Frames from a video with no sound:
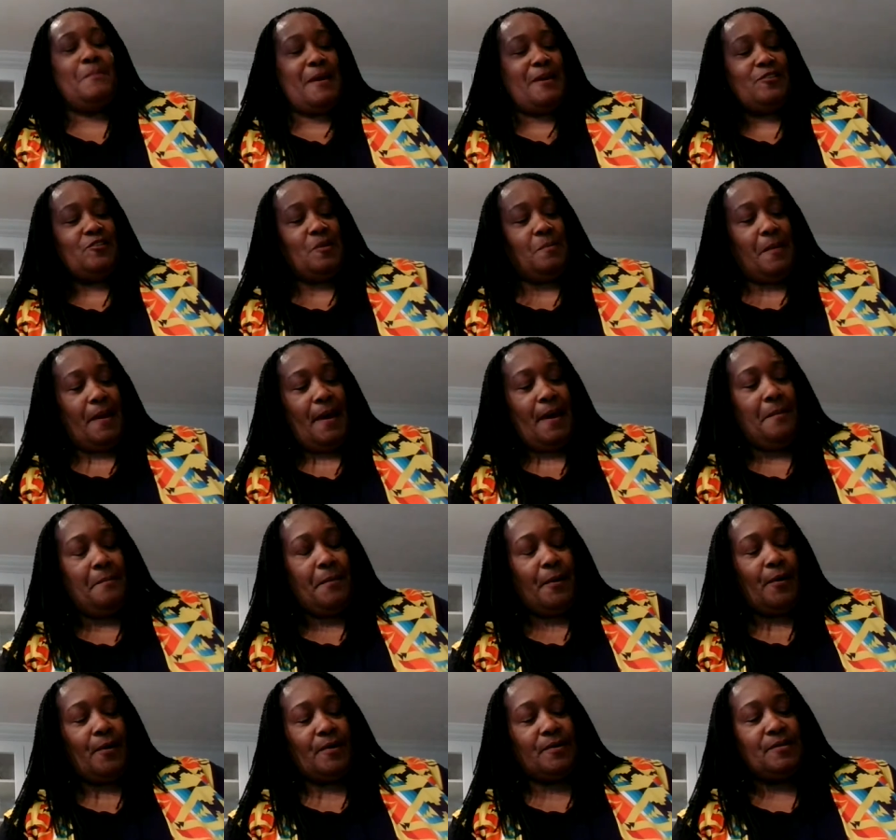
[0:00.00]
to make some
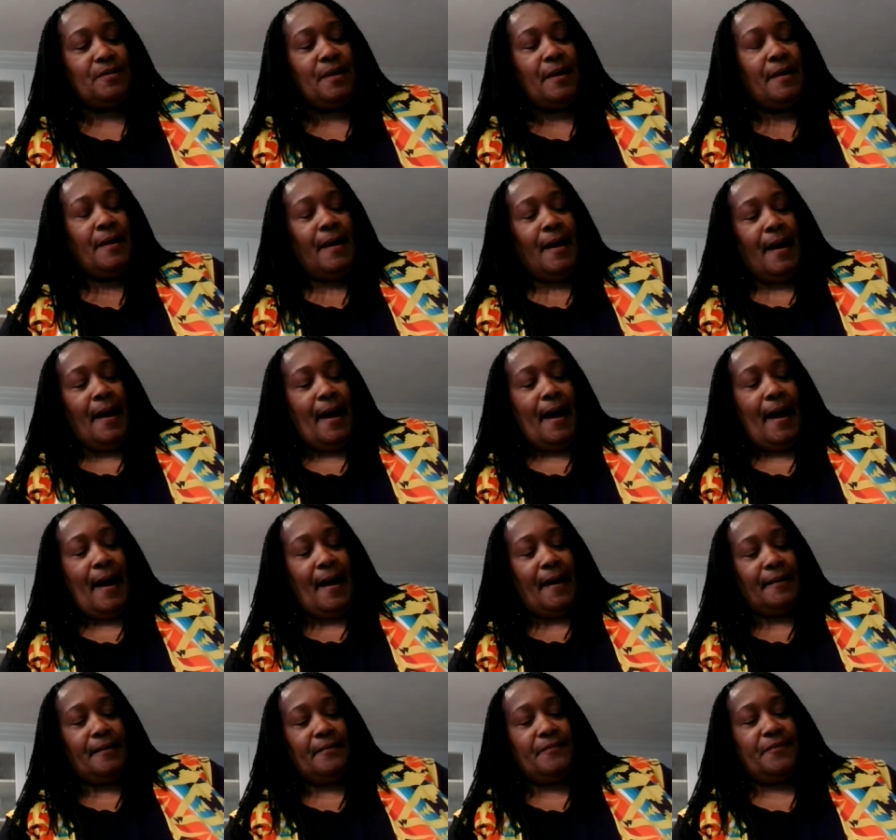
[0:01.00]
hamburgers
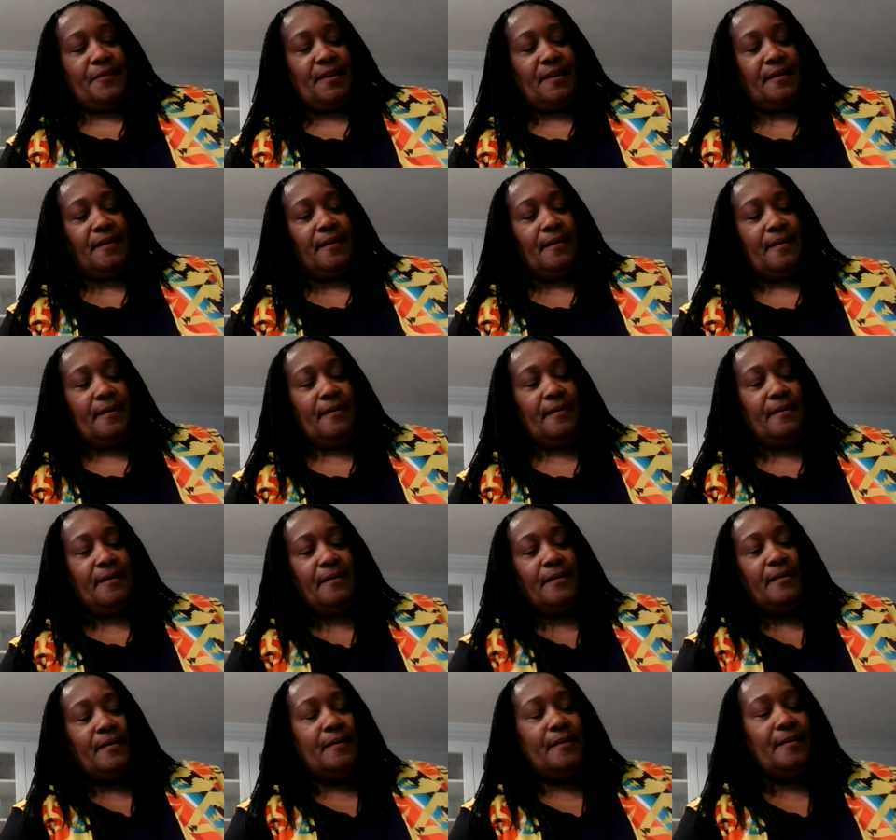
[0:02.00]
out of the
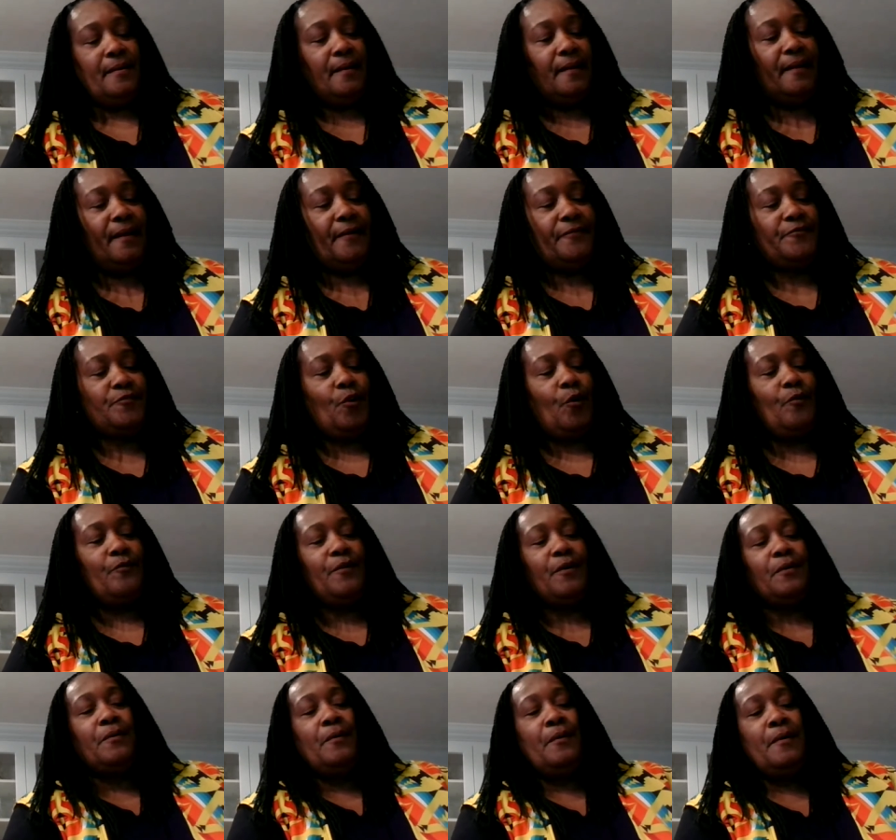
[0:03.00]

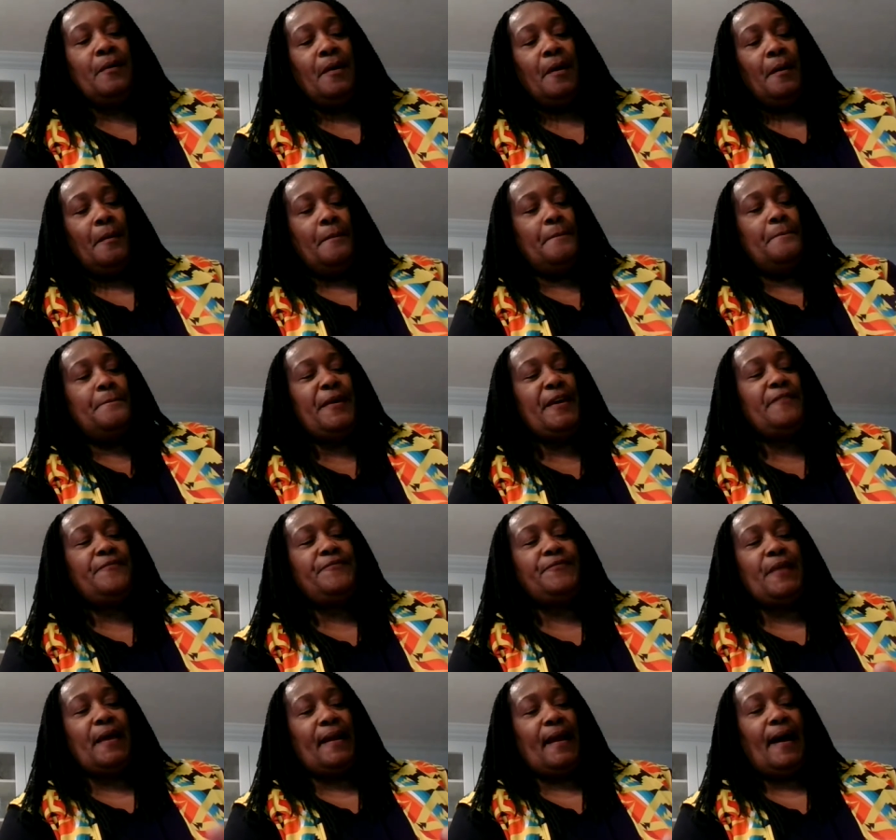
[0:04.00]
leftover
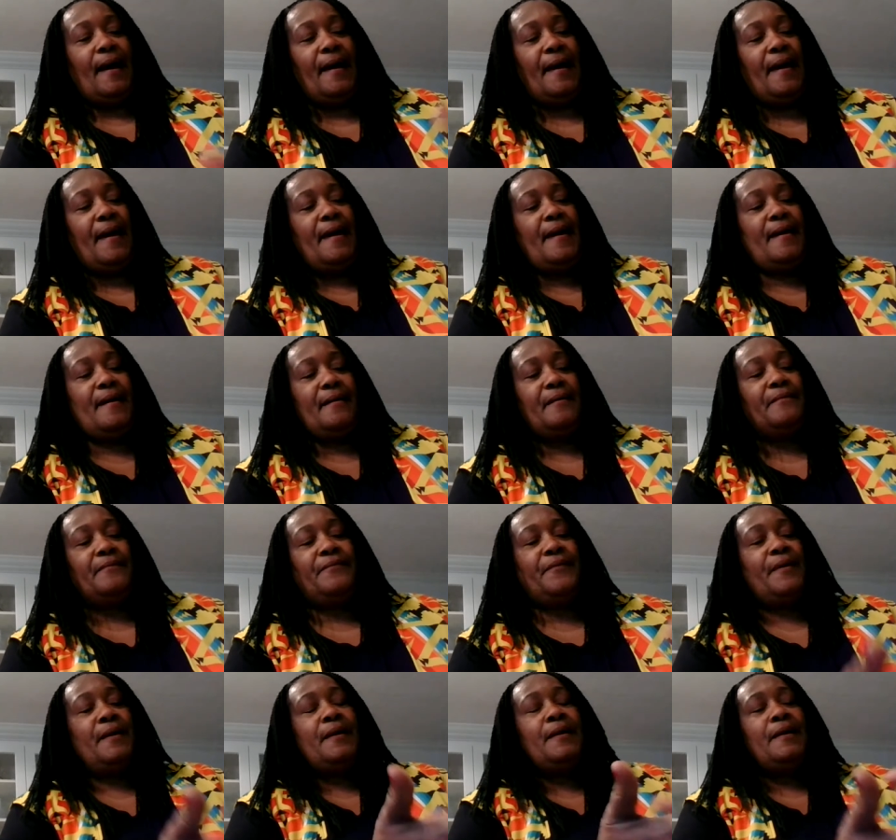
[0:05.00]
beef that I have.
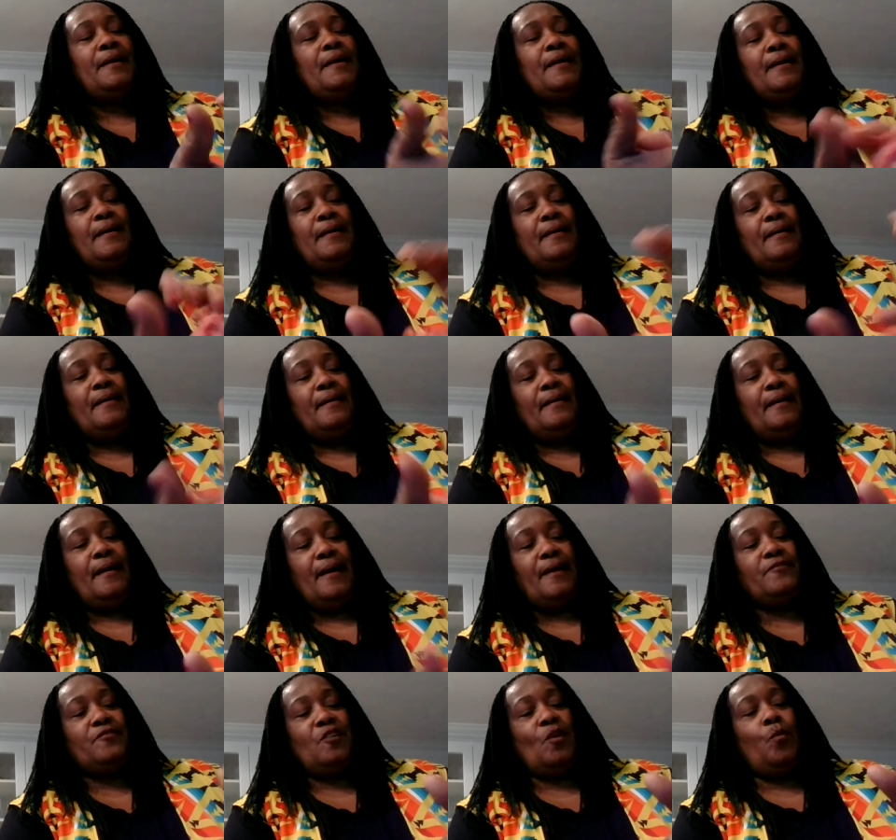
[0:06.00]

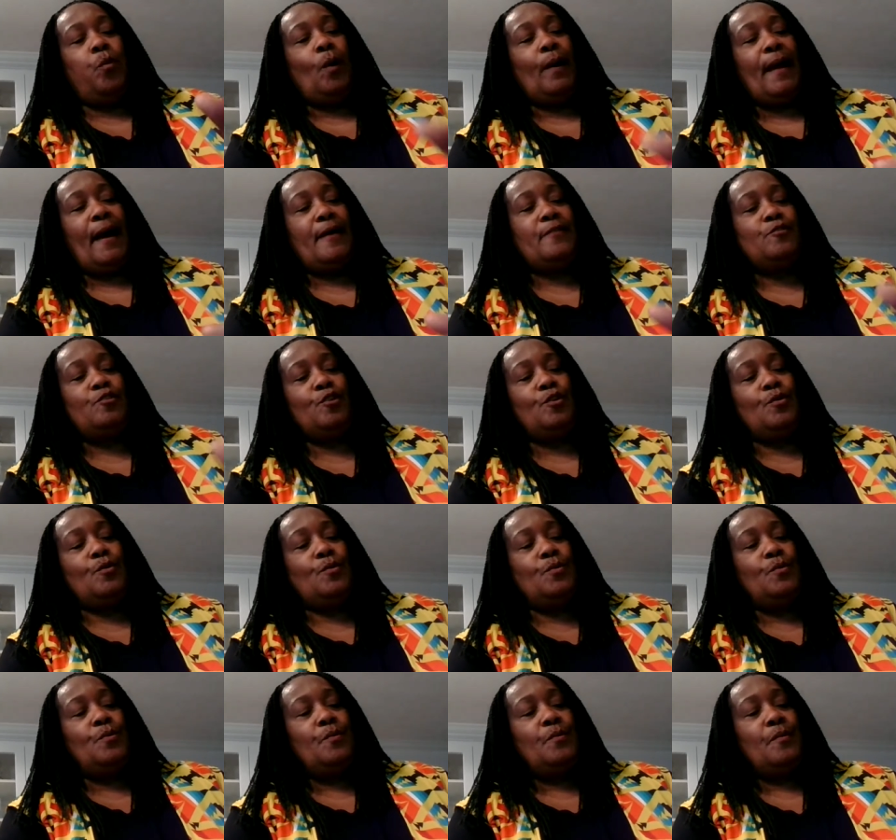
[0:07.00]
And see what I
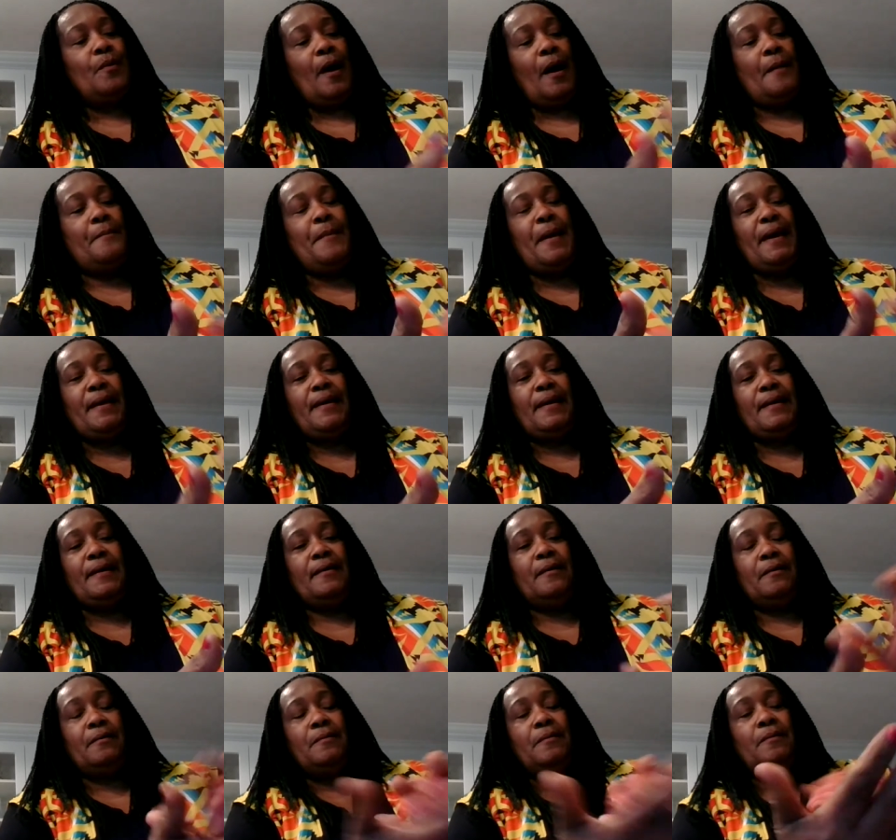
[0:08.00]
do, I make it
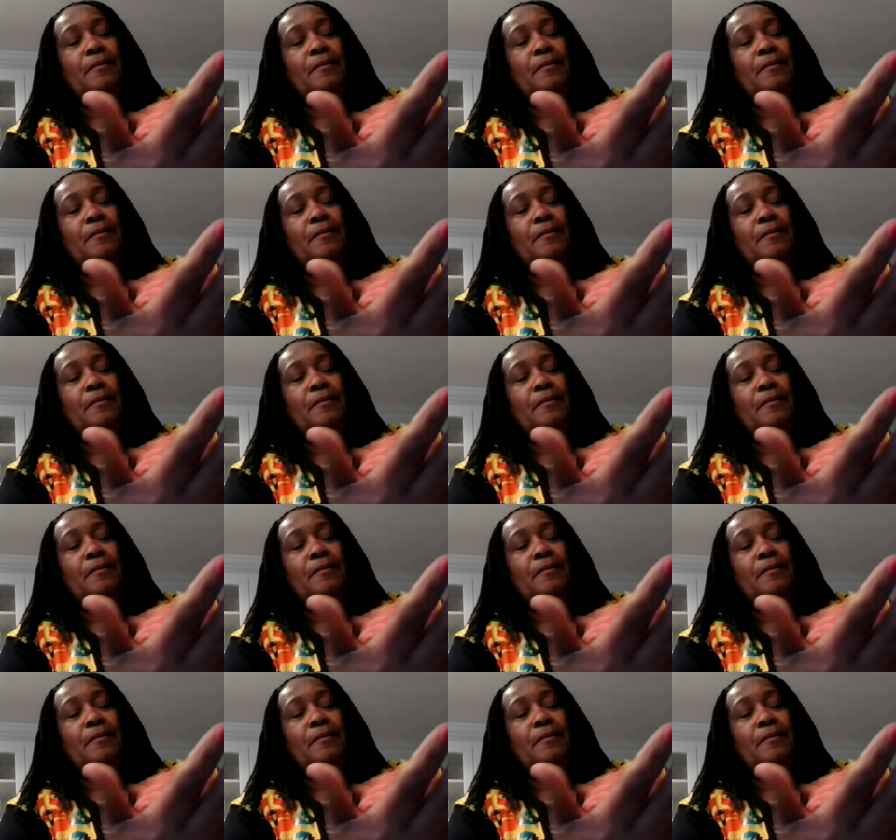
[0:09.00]
in